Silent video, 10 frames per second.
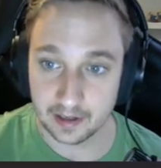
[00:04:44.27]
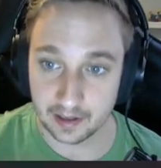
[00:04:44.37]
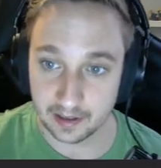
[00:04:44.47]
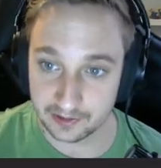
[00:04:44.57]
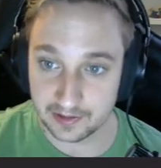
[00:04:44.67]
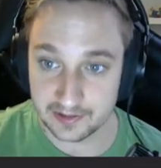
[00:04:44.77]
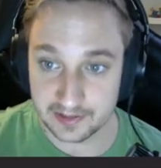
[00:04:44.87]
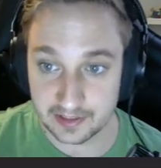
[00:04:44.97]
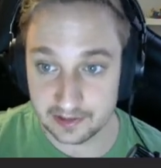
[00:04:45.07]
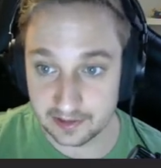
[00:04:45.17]
G,
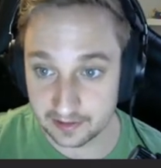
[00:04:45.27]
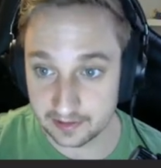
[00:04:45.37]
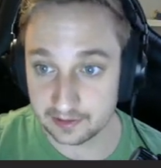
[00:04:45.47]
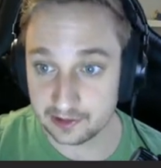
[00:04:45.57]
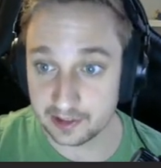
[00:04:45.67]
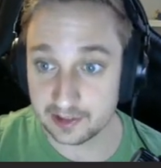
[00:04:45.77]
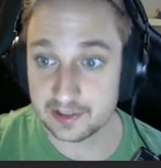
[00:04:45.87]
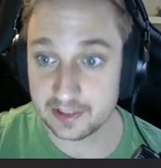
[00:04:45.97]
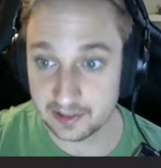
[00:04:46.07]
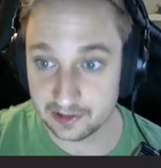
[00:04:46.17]
C, C, G,
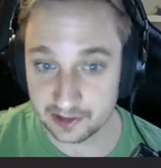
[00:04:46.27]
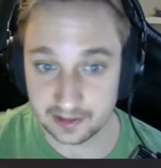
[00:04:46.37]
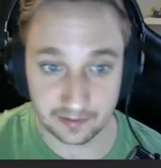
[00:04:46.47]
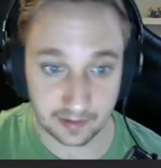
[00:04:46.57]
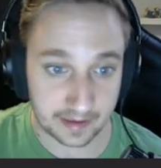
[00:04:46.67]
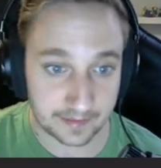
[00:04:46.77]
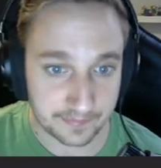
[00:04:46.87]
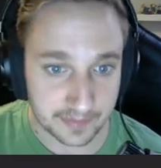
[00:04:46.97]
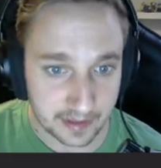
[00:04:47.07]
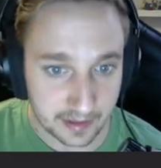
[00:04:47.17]
C, G, right?
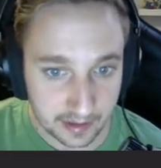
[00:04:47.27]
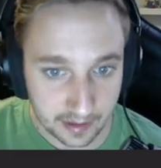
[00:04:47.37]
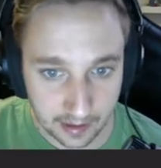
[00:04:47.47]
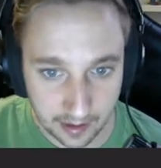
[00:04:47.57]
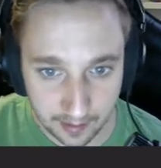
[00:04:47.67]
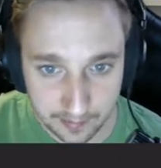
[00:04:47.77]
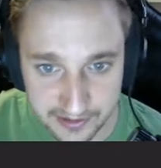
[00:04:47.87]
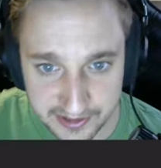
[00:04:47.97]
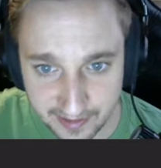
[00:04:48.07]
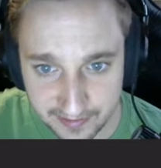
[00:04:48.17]

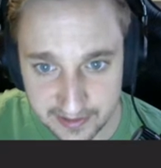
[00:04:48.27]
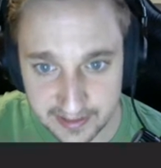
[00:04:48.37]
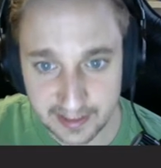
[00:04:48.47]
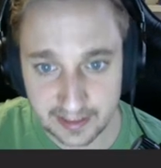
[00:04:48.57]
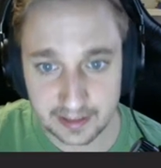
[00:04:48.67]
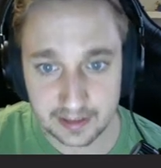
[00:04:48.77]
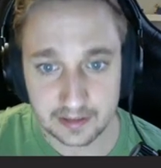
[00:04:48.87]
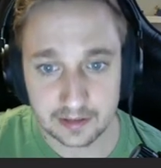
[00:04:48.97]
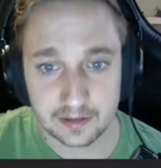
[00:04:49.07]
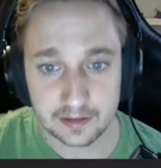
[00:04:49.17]

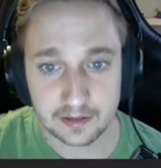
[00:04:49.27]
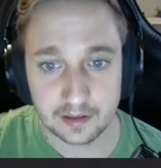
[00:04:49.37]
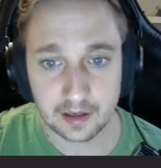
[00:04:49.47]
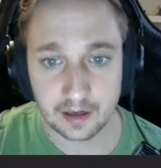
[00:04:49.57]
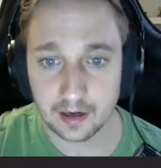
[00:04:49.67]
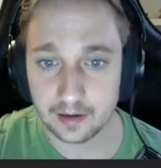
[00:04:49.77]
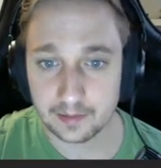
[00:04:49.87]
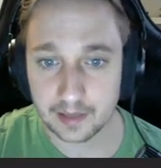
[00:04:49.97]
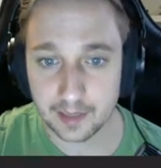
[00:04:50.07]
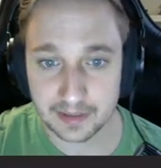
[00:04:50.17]
17
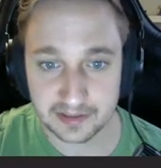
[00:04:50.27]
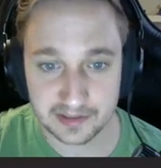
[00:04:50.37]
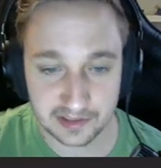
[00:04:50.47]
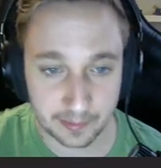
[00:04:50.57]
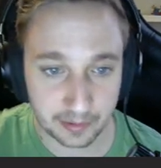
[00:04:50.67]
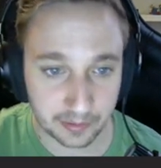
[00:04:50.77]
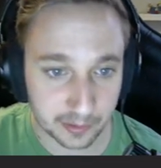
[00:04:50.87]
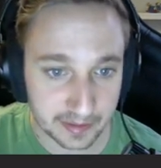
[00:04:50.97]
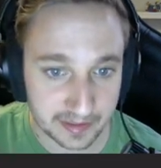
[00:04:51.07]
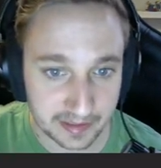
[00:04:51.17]
kind of mixes it up a little
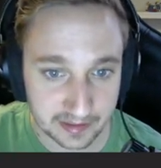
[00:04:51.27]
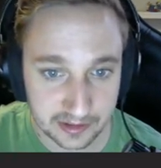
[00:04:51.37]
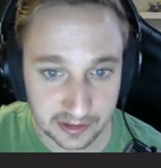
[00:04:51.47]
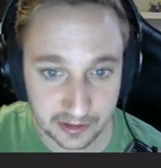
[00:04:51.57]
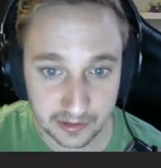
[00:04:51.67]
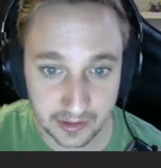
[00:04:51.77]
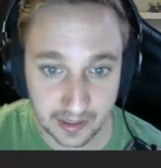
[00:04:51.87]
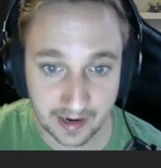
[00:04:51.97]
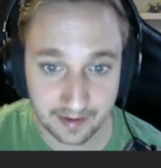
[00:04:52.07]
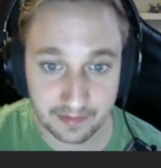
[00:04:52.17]
bit again too. You
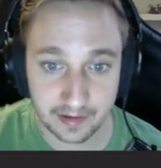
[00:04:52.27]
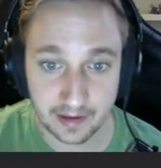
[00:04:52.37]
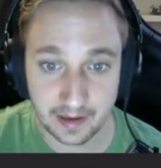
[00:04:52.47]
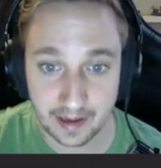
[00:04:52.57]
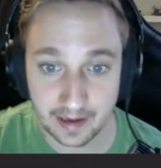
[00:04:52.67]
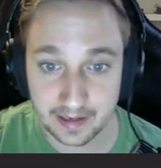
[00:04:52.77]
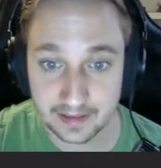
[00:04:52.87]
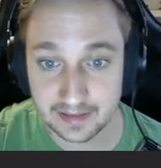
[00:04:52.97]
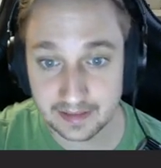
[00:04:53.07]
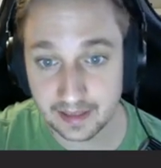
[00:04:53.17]
have the A,
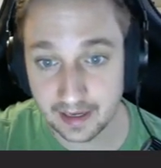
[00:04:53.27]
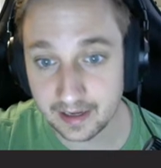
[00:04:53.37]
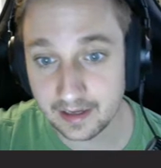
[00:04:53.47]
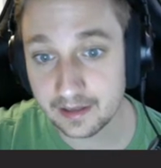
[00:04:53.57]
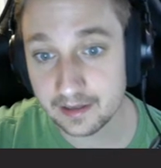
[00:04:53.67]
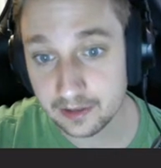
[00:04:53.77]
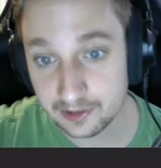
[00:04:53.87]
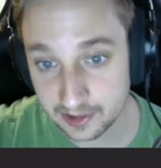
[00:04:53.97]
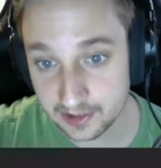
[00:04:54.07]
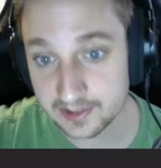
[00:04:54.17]
D, A,
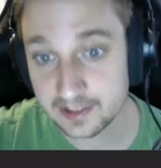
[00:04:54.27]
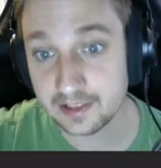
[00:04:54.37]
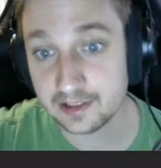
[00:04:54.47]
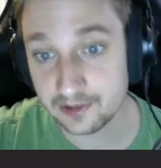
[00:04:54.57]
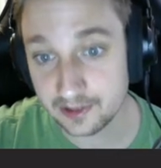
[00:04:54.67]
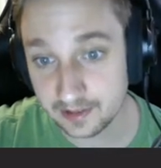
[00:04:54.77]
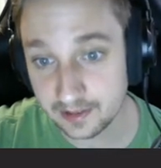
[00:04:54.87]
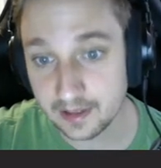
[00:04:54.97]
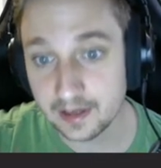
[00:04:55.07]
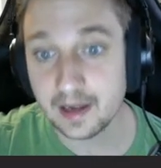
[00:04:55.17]
G, C, G,
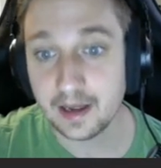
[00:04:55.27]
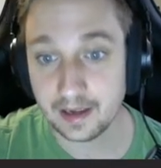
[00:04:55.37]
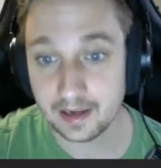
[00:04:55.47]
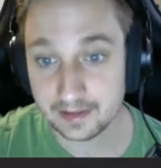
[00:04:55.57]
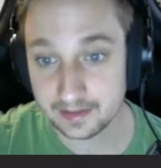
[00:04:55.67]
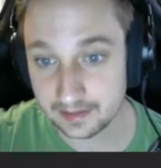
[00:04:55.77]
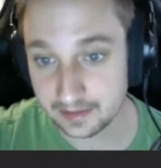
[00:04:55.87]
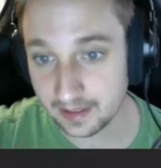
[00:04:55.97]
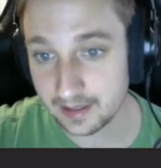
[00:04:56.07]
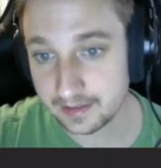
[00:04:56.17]
A,
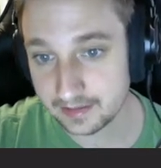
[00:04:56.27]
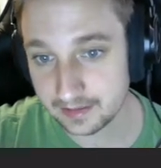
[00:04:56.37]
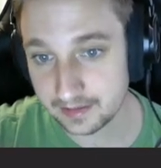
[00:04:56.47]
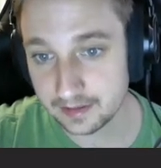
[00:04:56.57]
D,